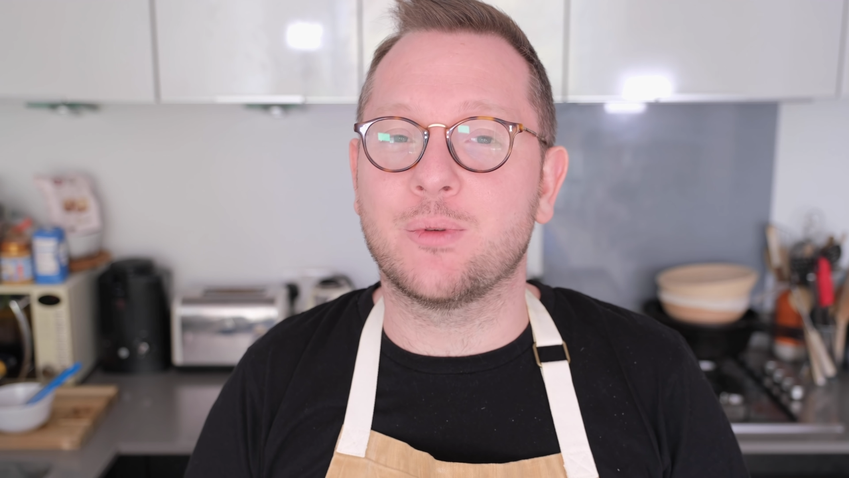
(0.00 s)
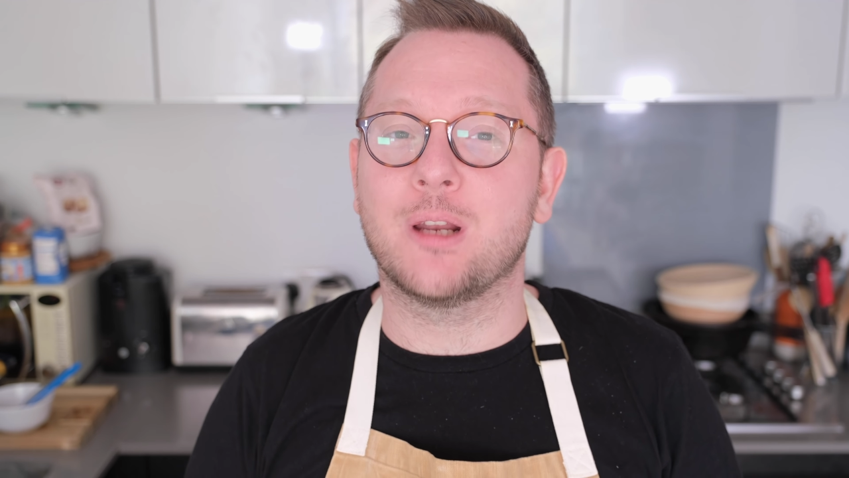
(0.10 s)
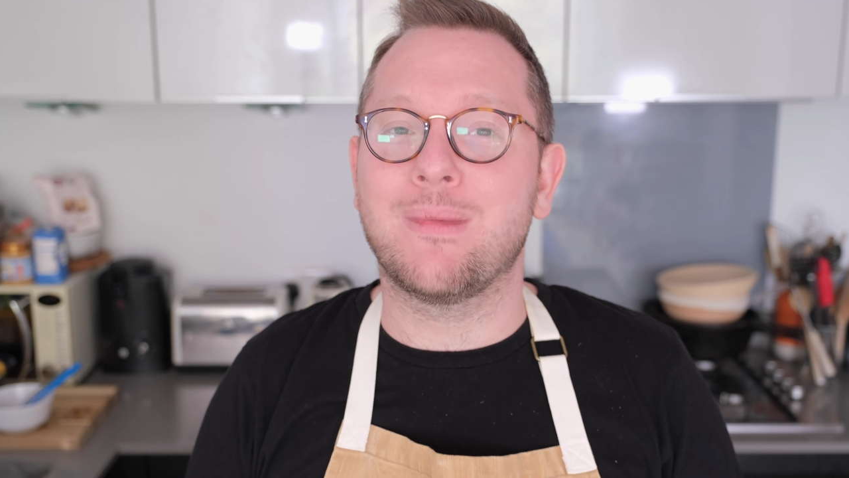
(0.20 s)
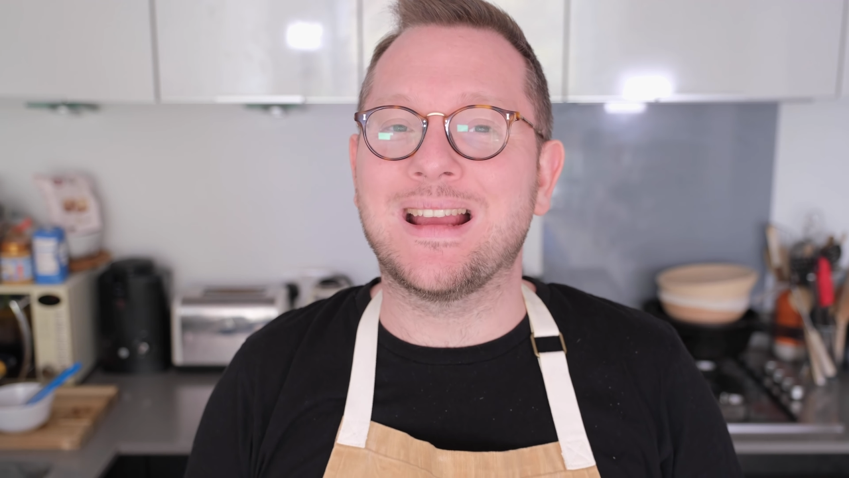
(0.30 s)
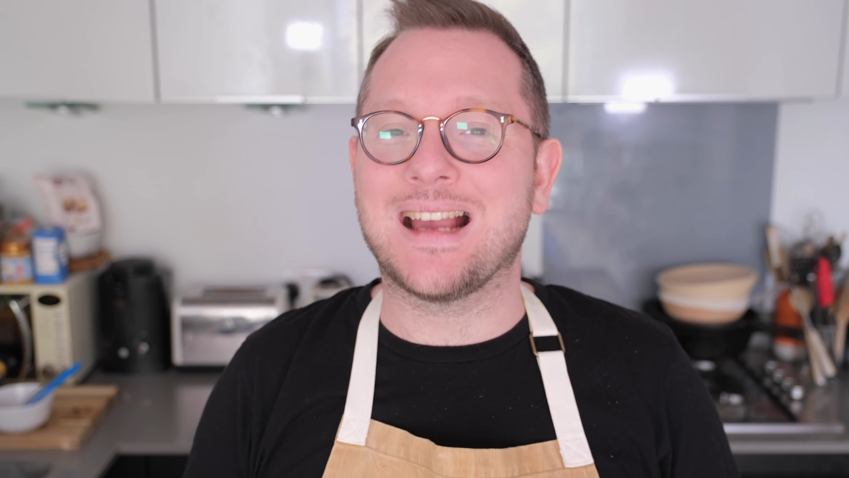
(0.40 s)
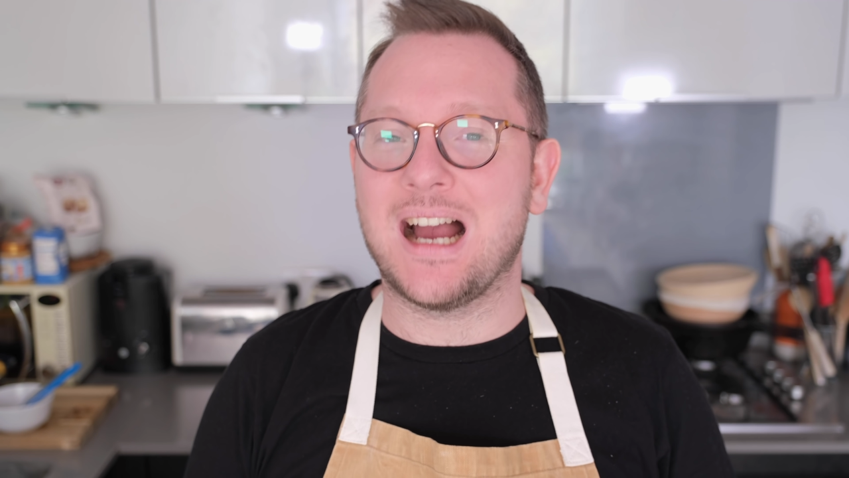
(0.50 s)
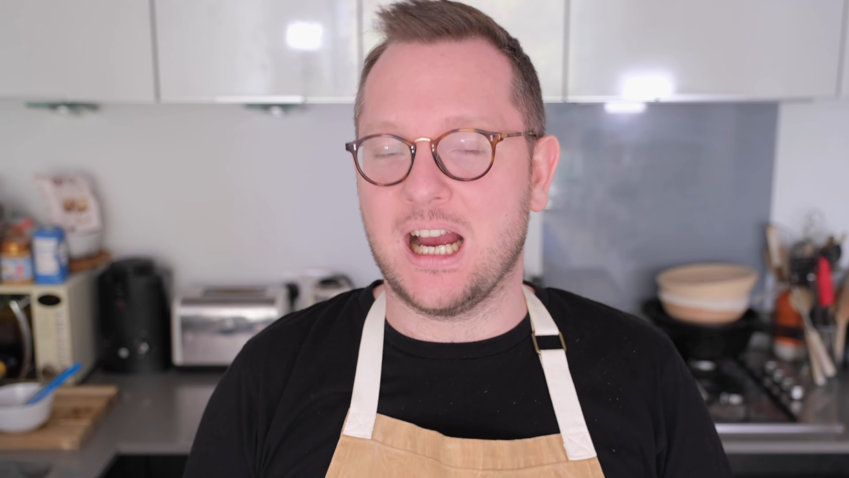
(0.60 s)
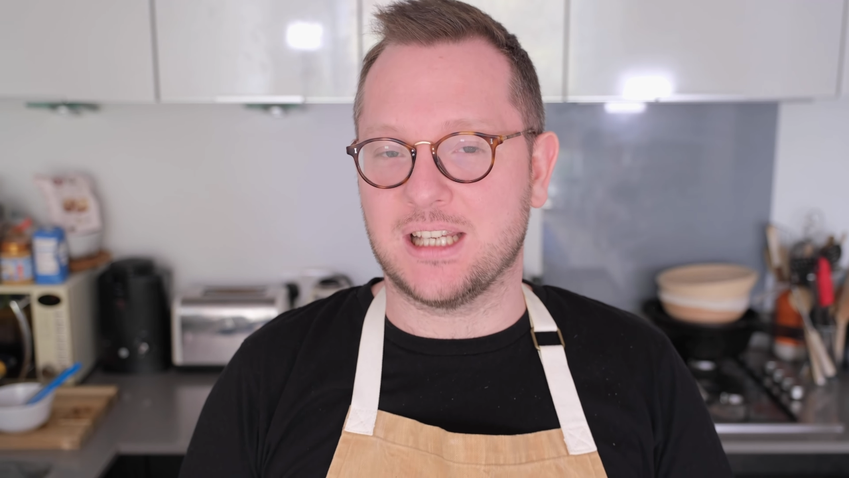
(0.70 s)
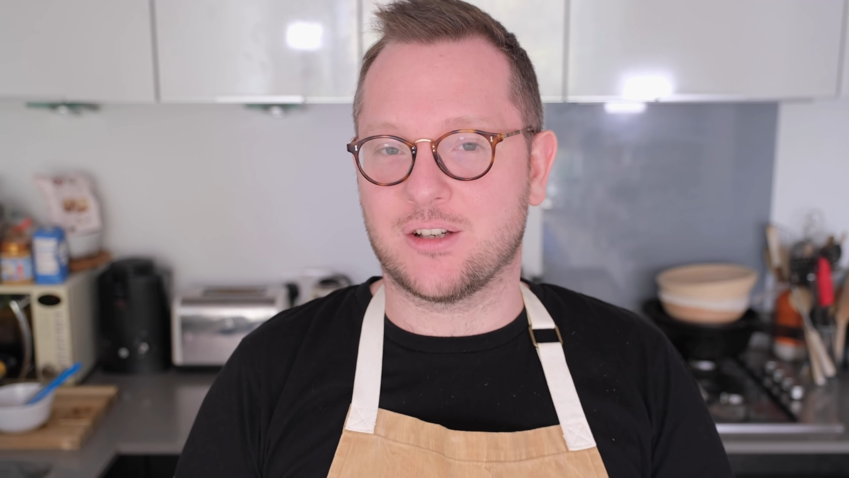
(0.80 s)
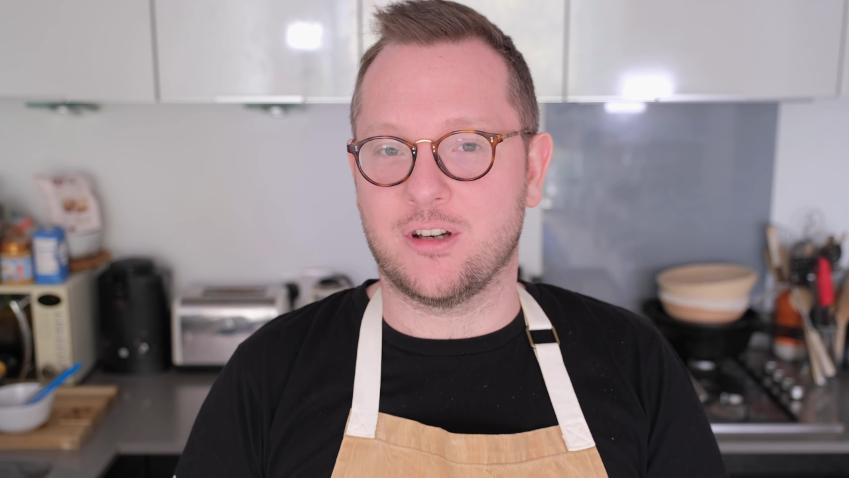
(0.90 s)
We're gonna make
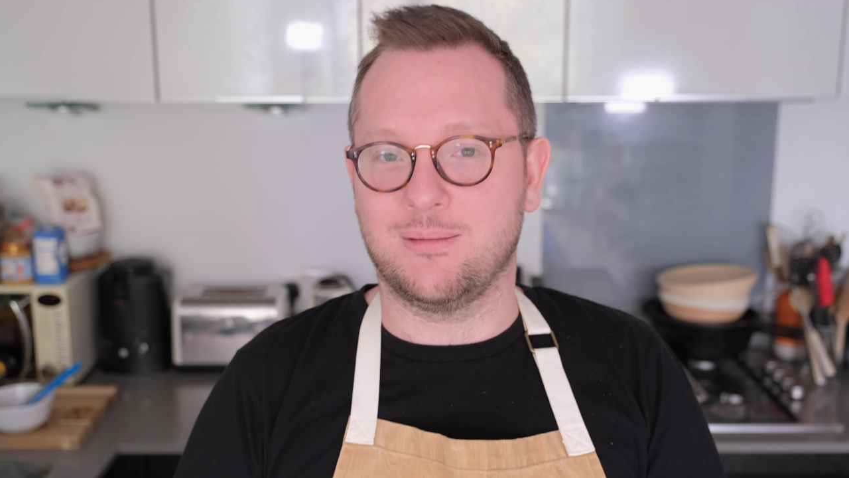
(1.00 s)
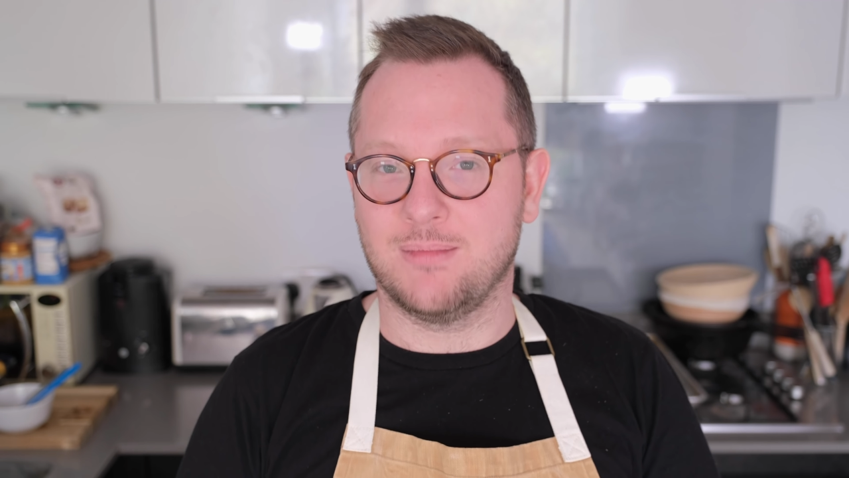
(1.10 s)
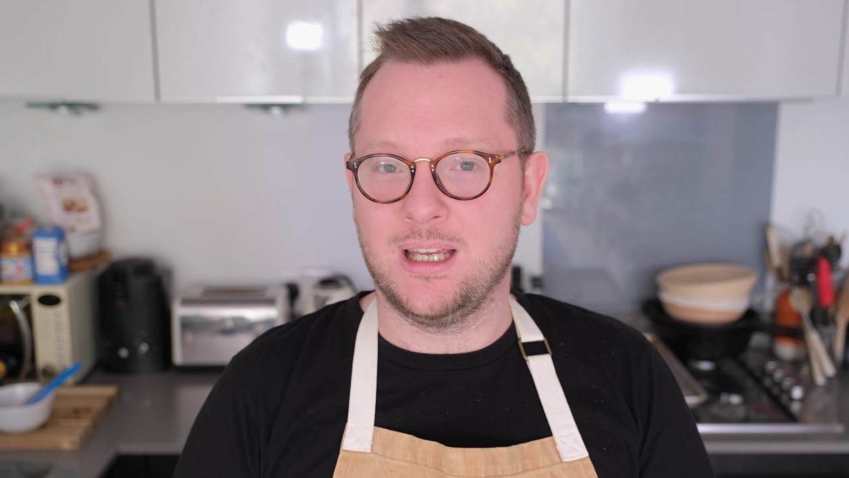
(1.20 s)
ice cream.